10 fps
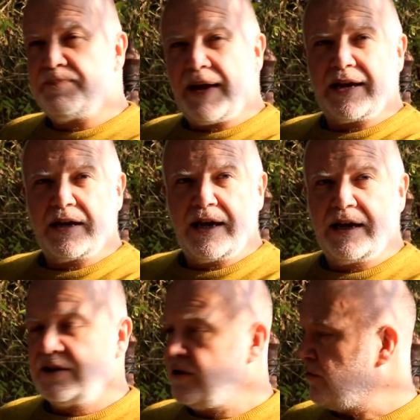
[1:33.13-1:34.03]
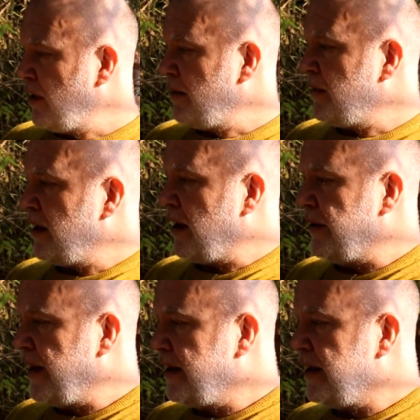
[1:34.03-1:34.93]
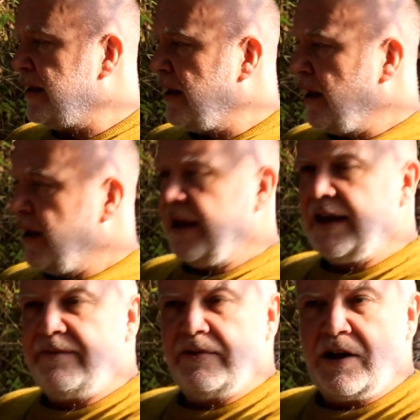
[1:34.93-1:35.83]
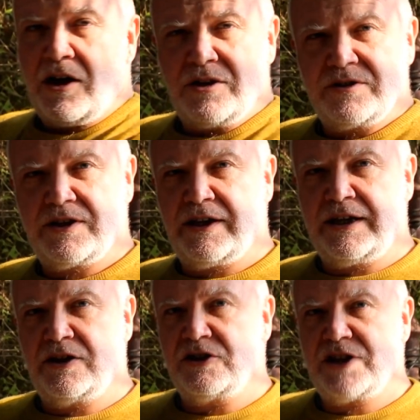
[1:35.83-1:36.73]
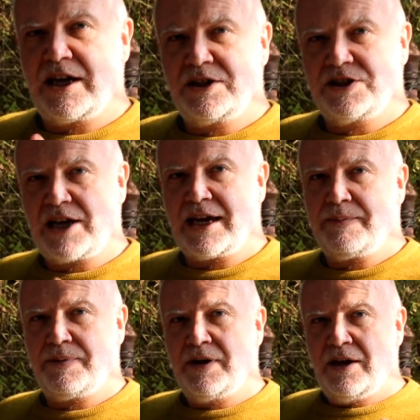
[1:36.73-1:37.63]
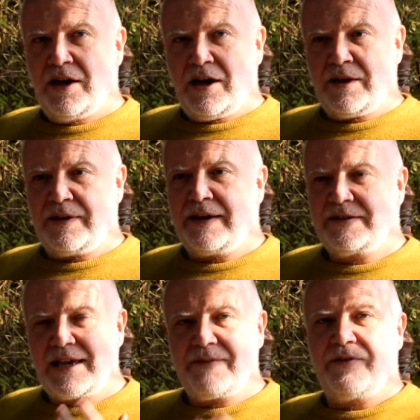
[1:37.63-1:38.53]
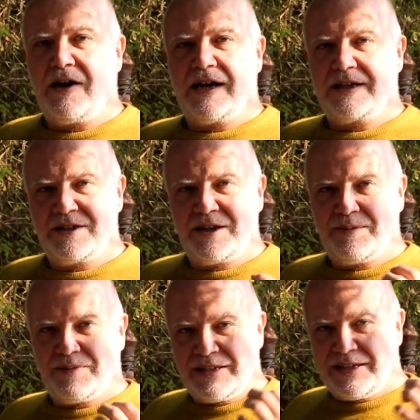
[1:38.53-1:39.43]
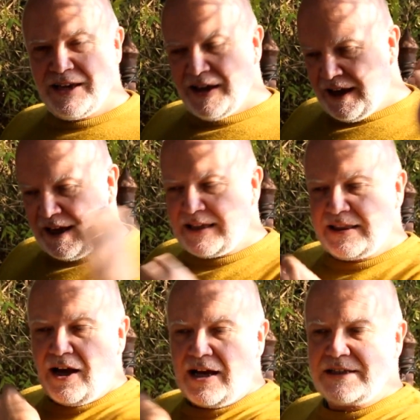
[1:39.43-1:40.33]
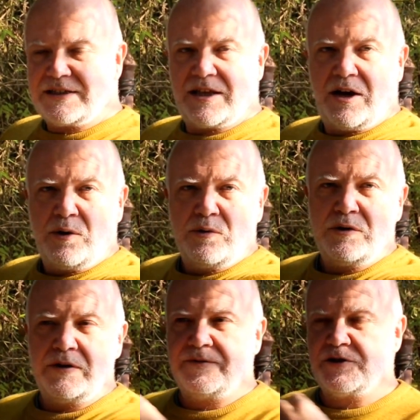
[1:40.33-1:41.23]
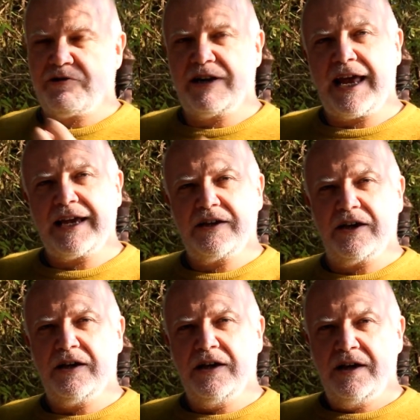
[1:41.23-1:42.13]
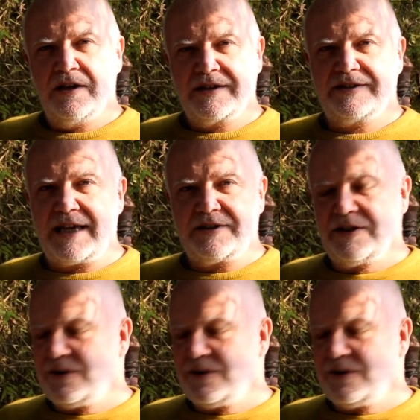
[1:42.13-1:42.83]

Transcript: back again to Rama, and then he, he learns that he can change shape. And they set fire to him, and he, he lights the whole of Sri Lanka, sets